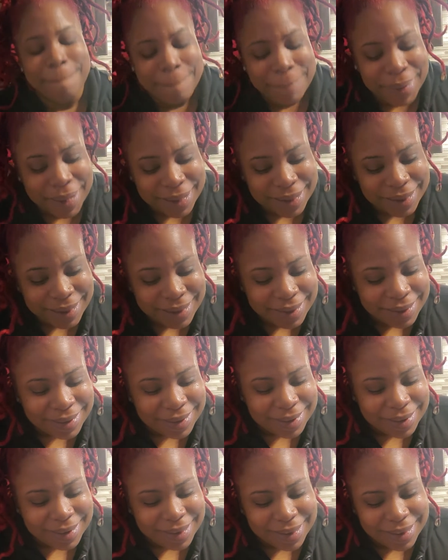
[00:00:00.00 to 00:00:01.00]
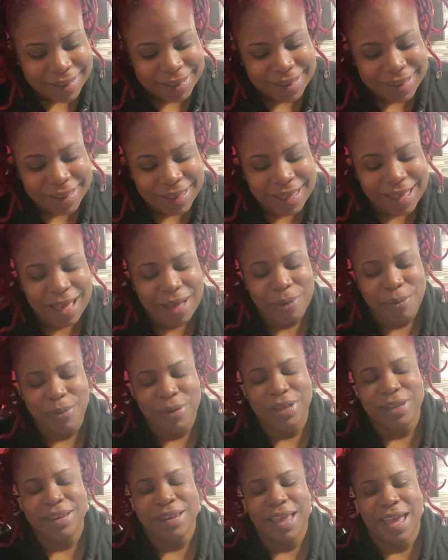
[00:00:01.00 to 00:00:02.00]
But I
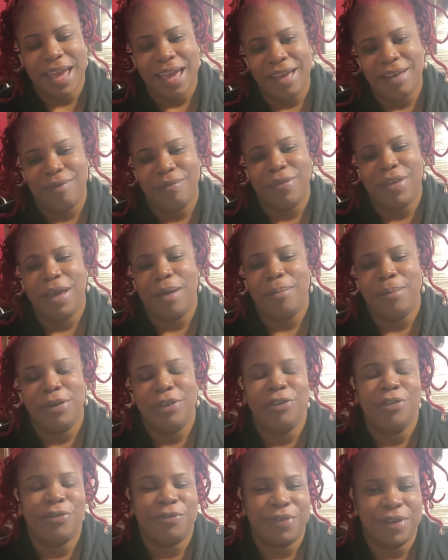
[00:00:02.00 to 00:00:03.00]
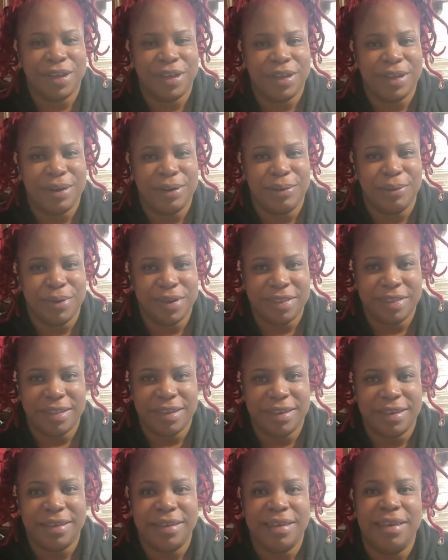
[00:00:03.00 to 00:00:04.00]
wouldn't have that much fun with
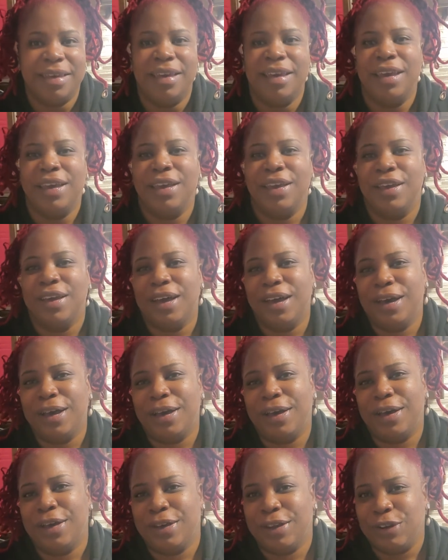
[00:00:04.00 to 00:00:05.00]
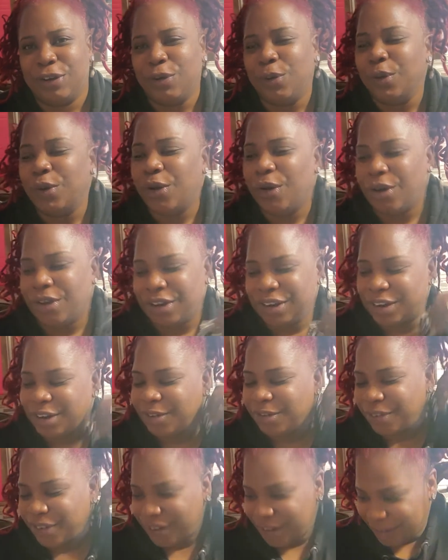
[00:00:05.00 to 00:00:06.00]
it, doing all the
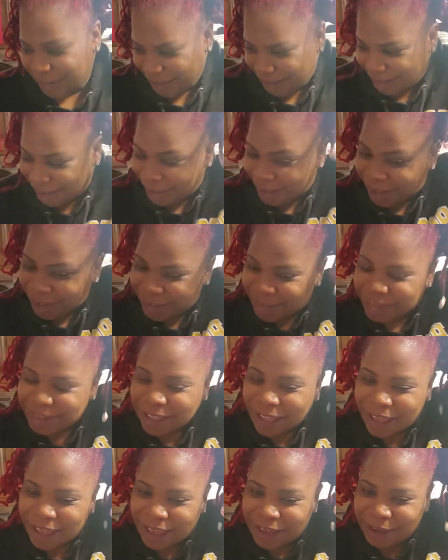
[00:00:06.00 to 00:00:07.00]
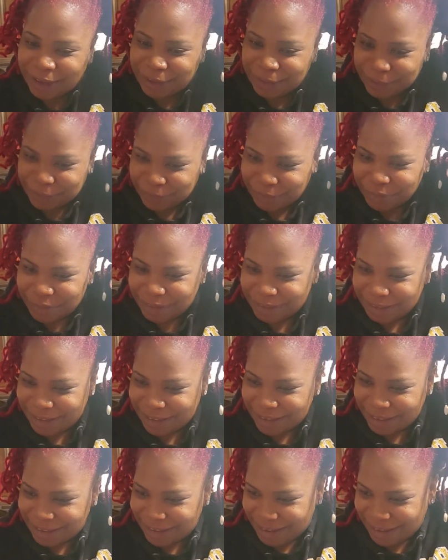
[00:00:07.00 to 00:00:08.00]
different styles
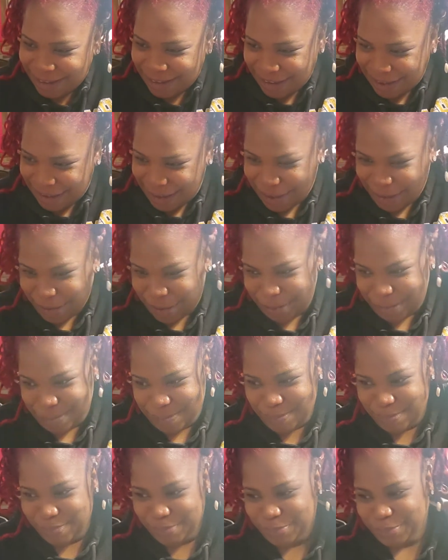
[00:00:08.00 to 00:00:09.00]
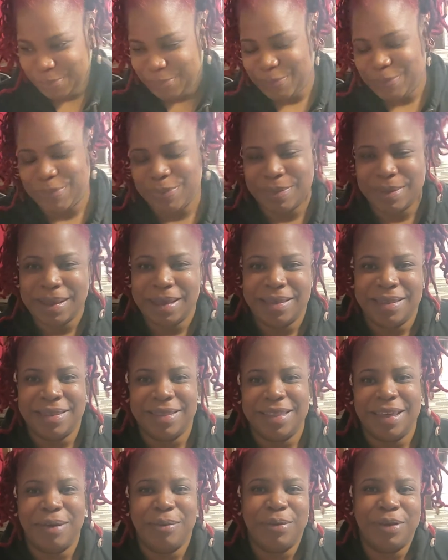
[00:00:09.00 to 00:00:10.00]

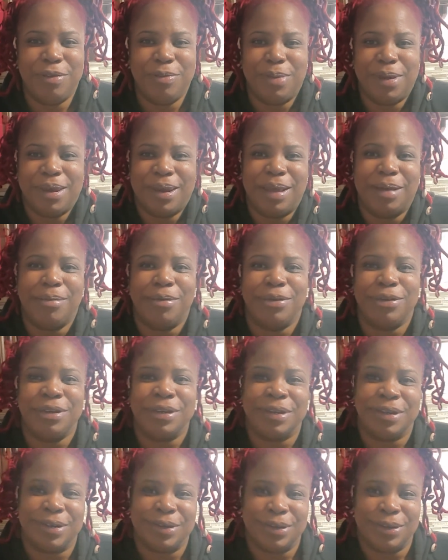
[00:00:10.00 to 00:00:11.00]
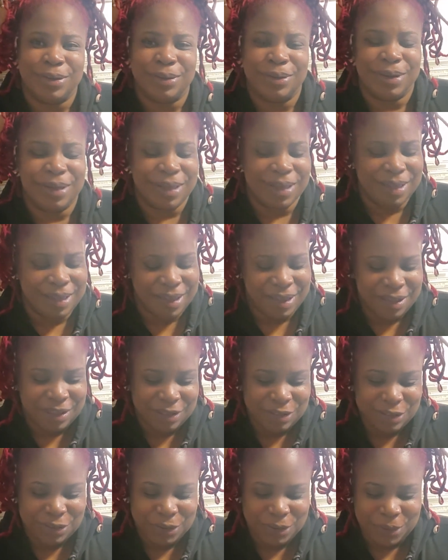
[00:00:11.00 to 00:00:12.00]
that we've been able to do
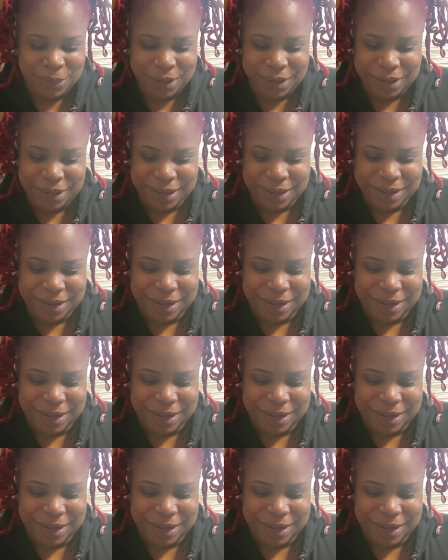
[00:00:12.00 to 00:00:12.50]
to it.